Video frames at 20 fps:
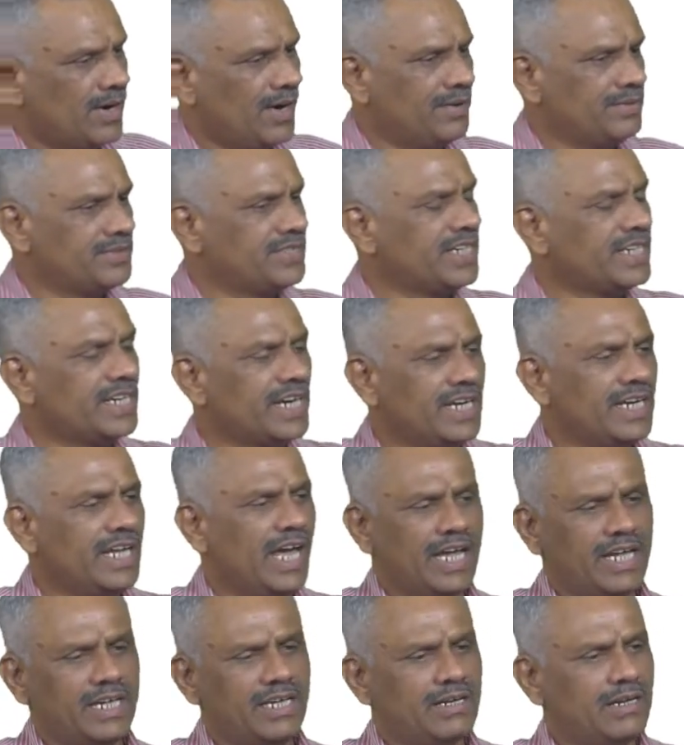Generally
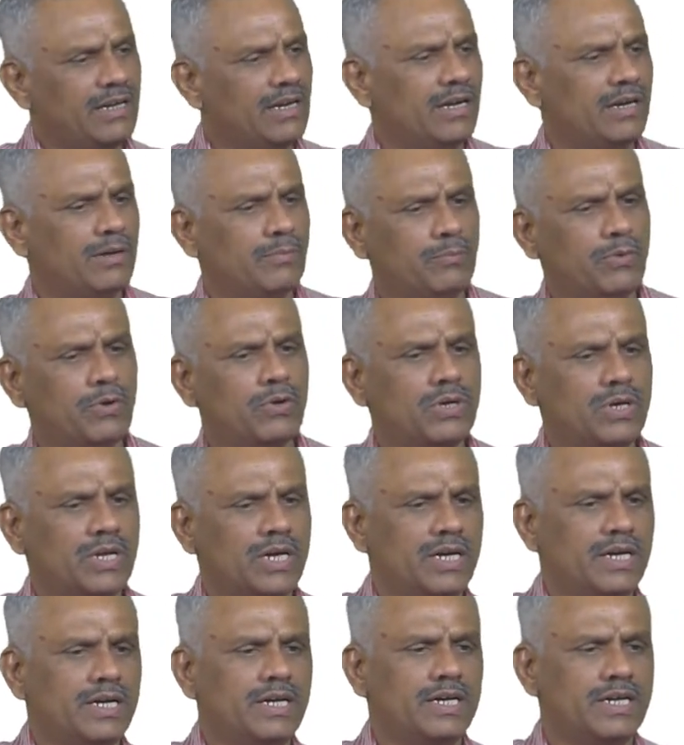I put
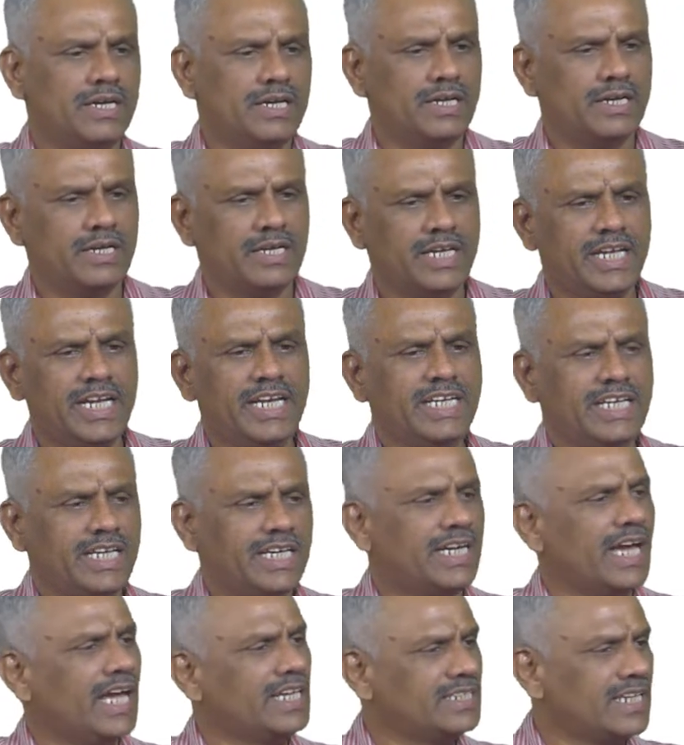
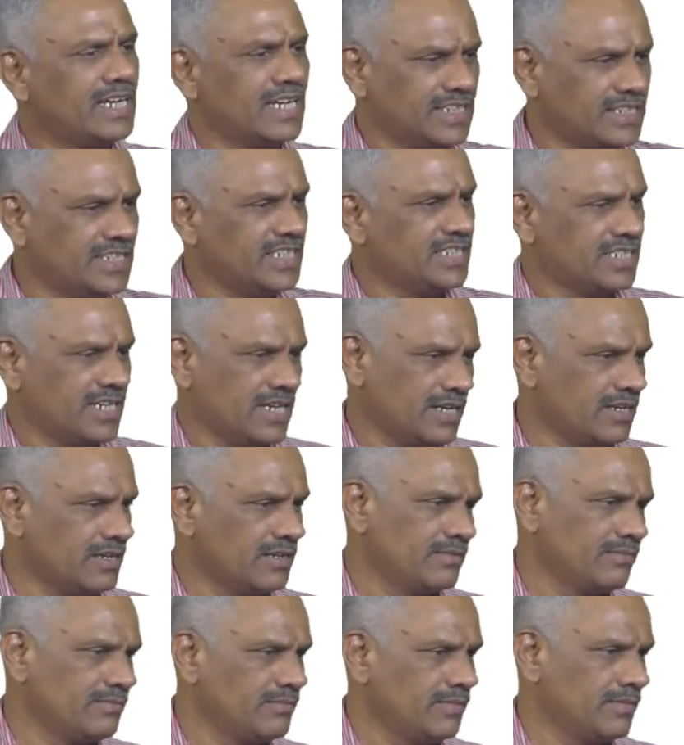heating as a register,
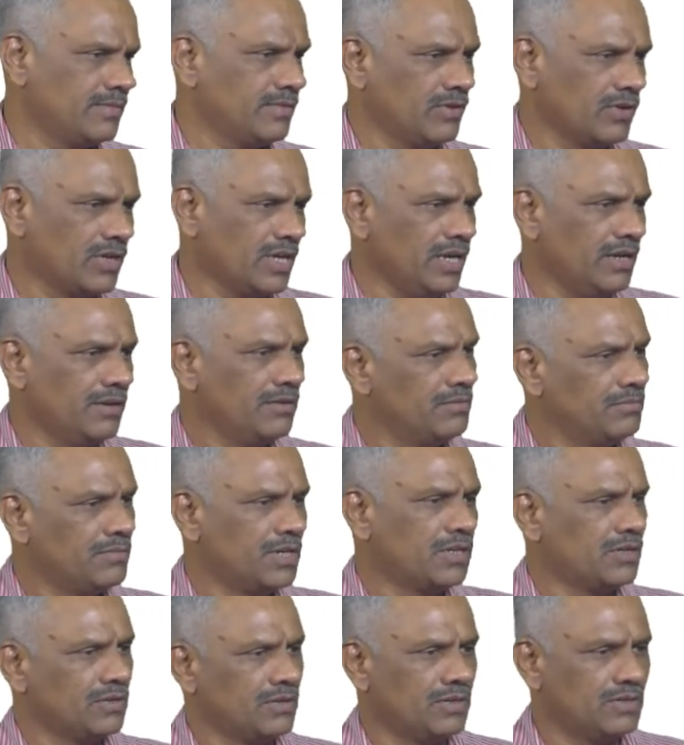okay,
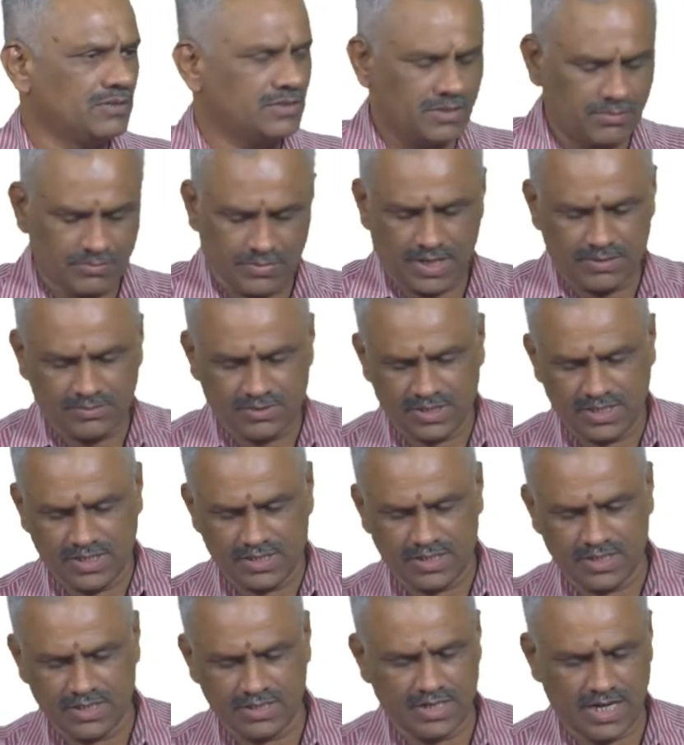but sometimes they
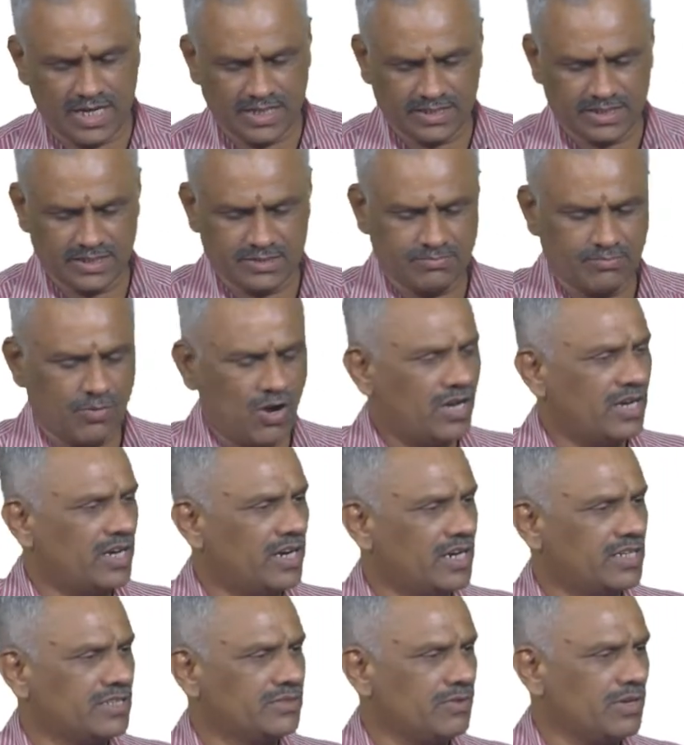like this
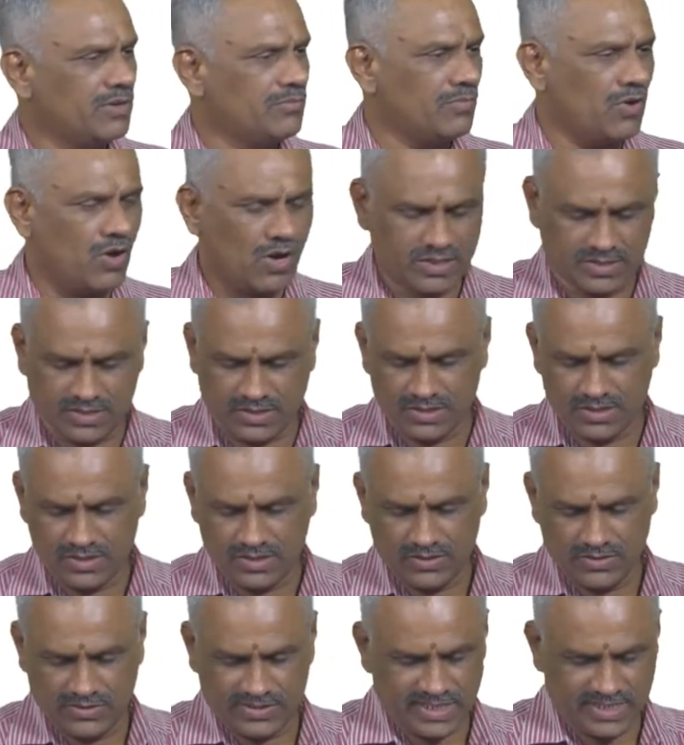boiler as one box,
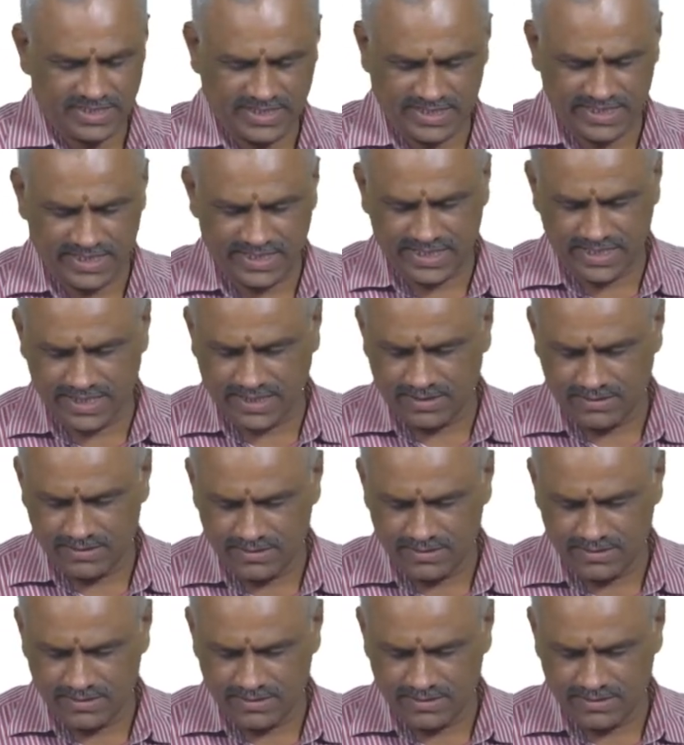you can see here,